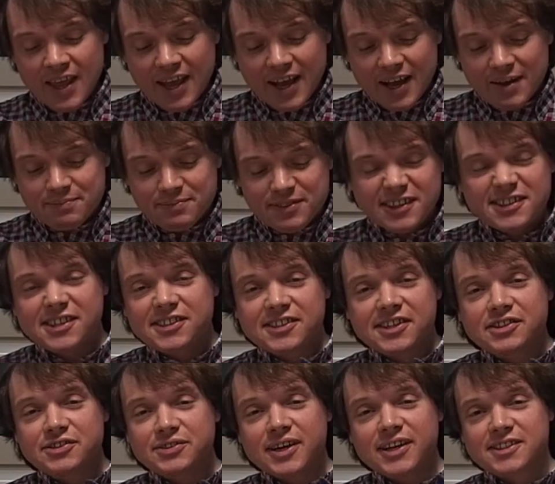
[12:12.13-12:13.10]
This is
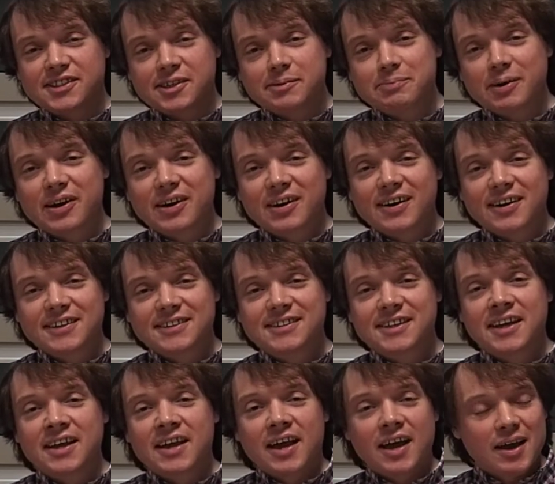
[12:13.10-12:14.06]
interesting
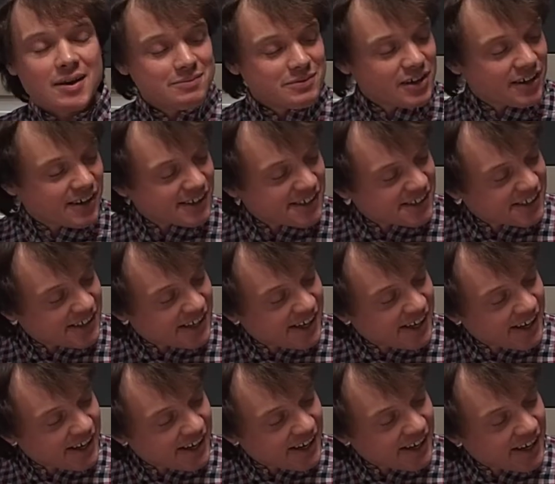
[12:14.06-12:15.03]
because you can see
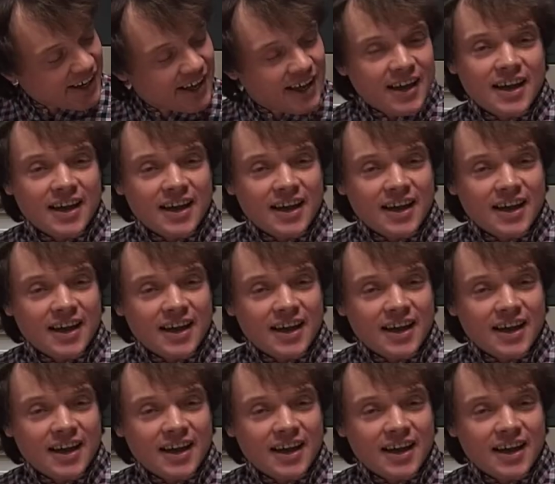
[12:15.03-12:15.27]
here